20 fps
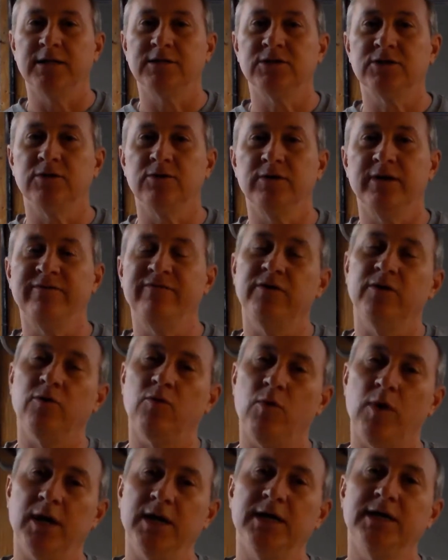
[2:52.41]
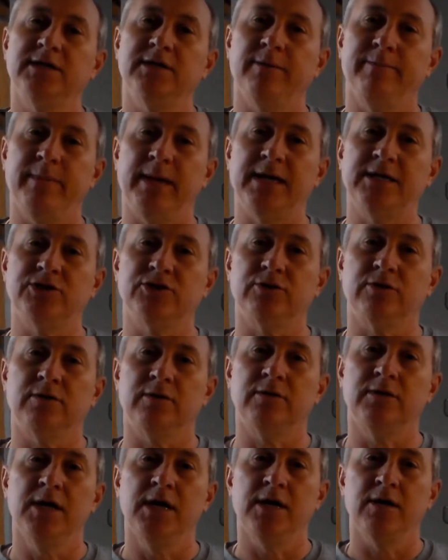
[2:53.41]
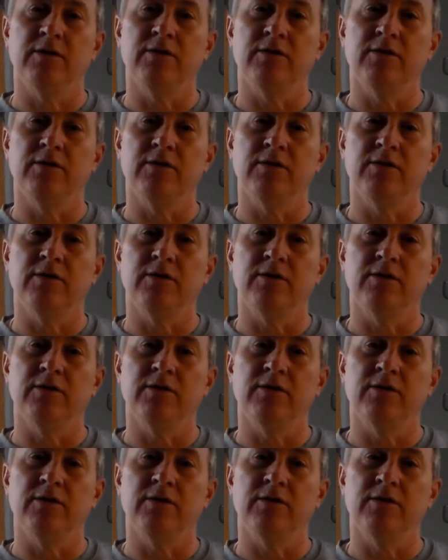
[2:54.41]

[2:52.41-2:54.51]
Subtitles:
So if you're wanting to measure